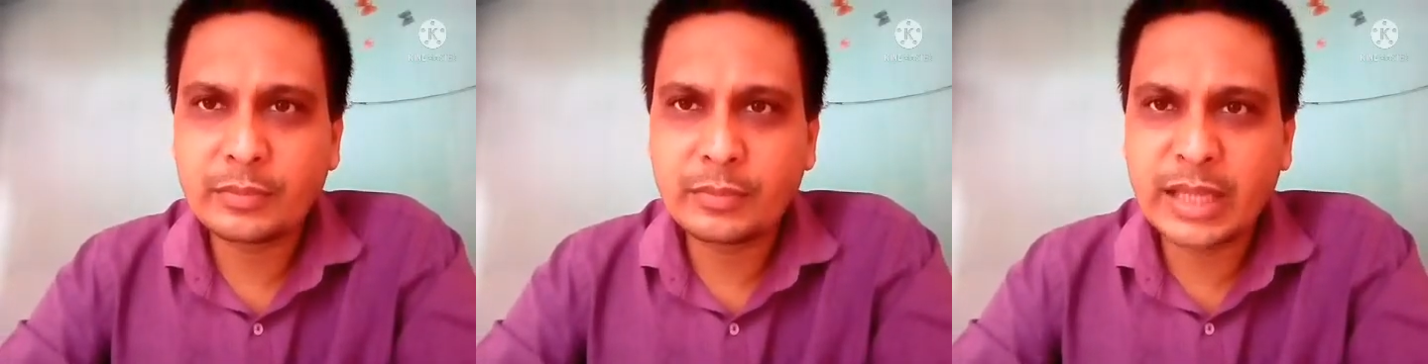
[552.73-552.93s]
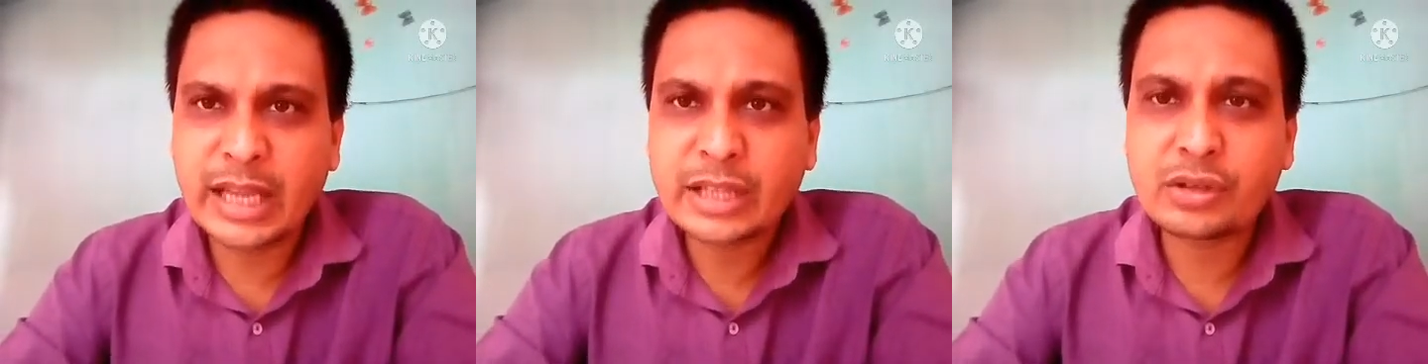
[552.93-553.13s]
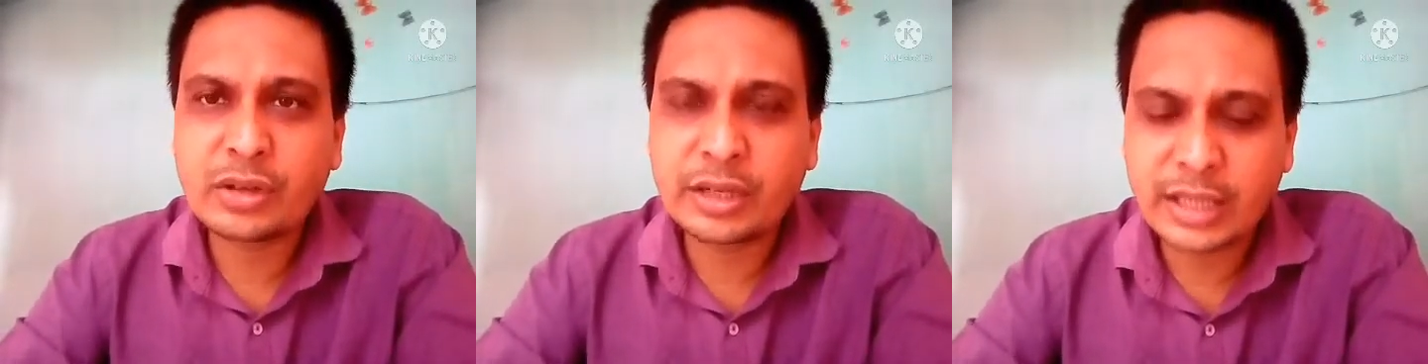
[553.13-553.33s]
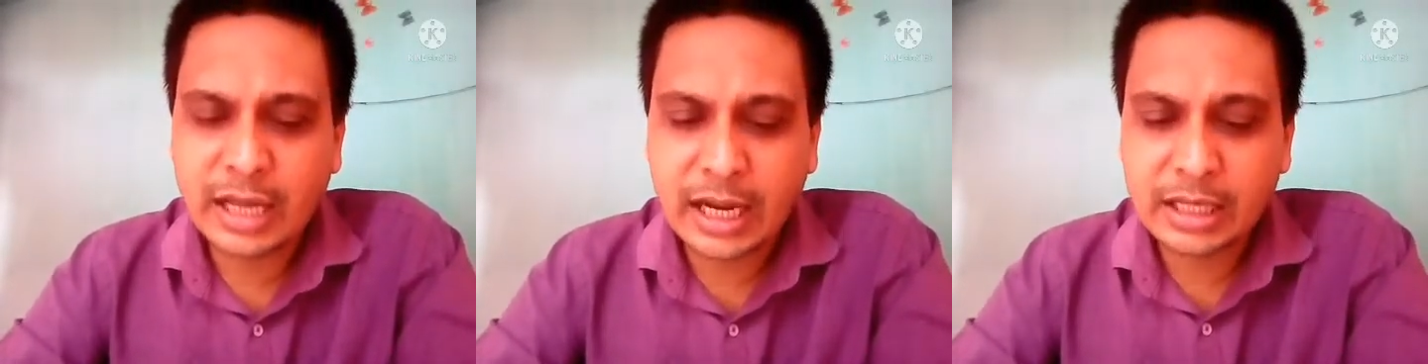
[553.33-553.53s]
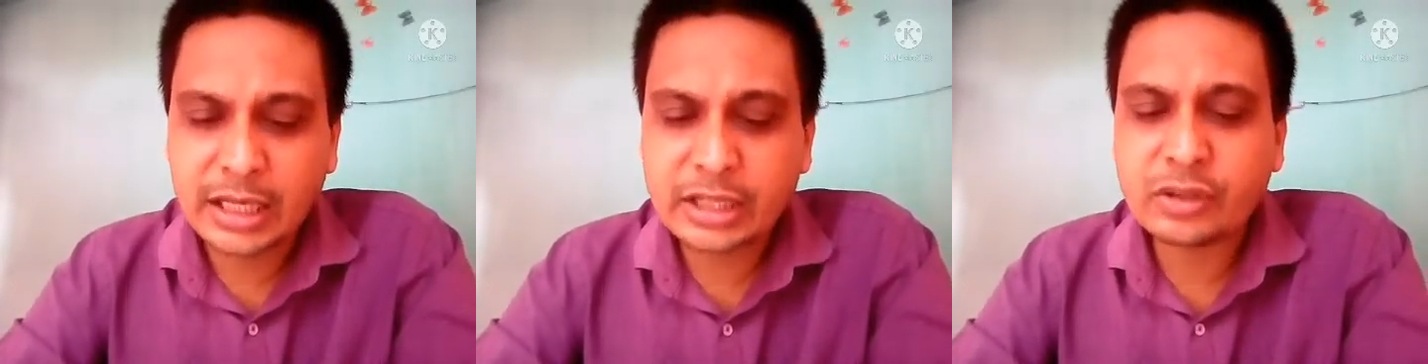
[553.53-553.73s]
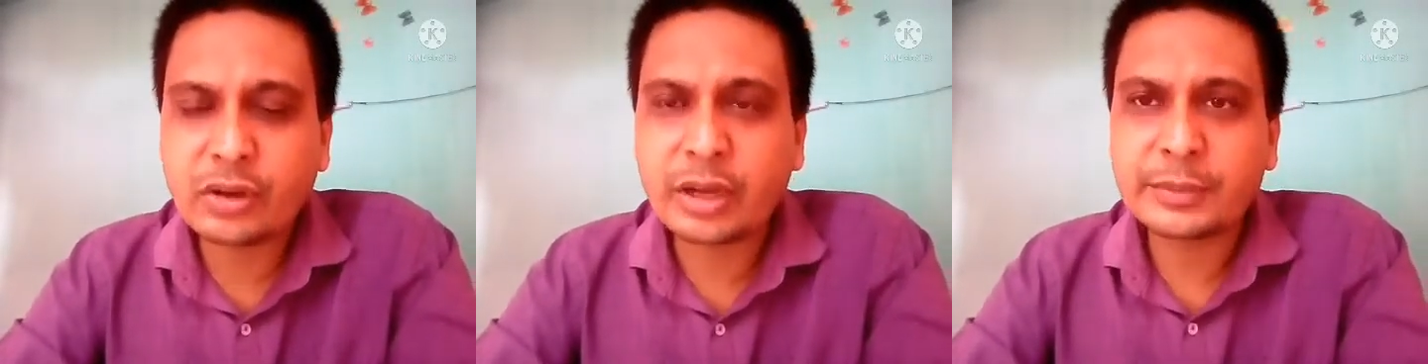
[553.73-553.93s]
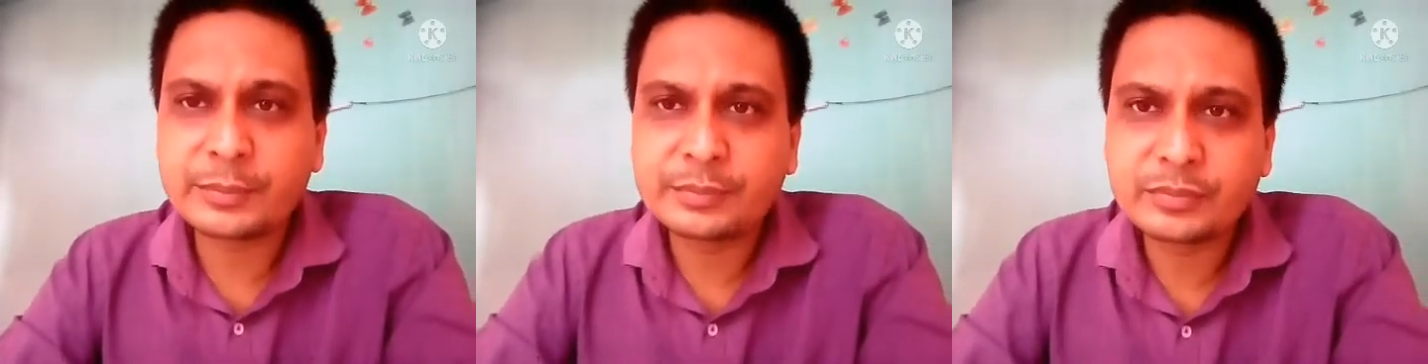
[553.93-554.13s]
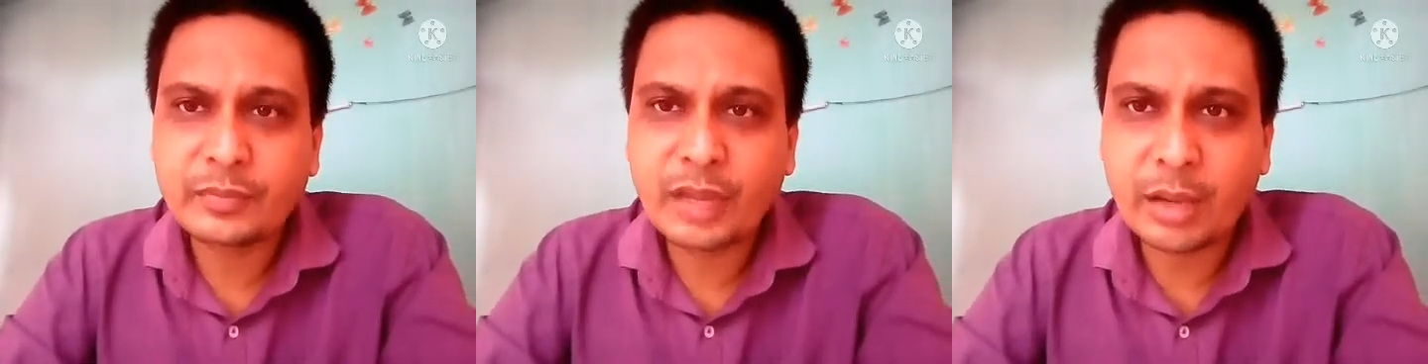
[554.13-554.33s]
destroyed
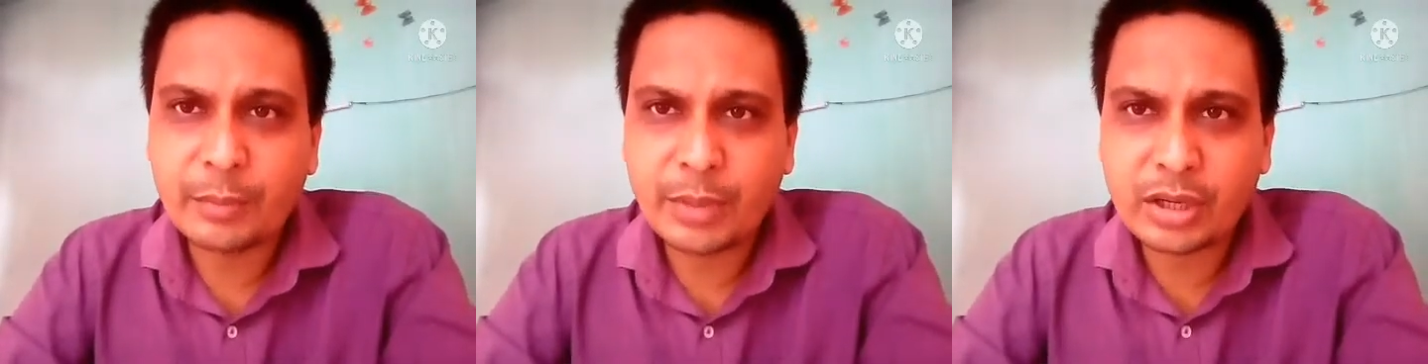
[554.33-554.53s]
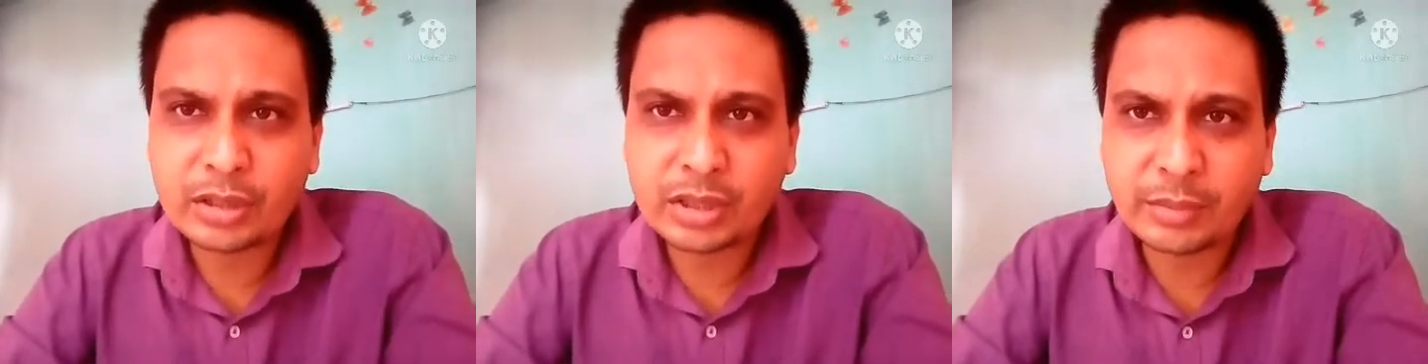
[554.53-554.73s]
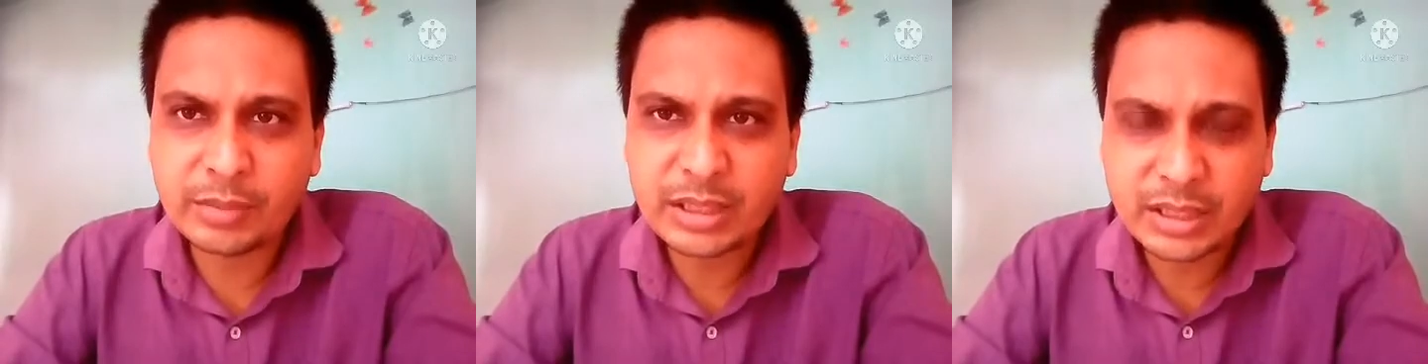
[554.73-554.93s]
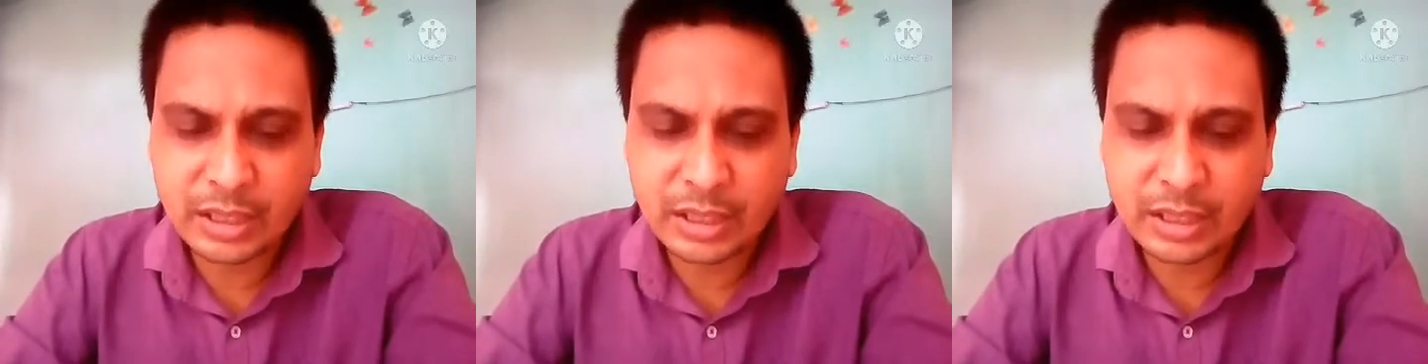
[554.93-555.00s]
because of this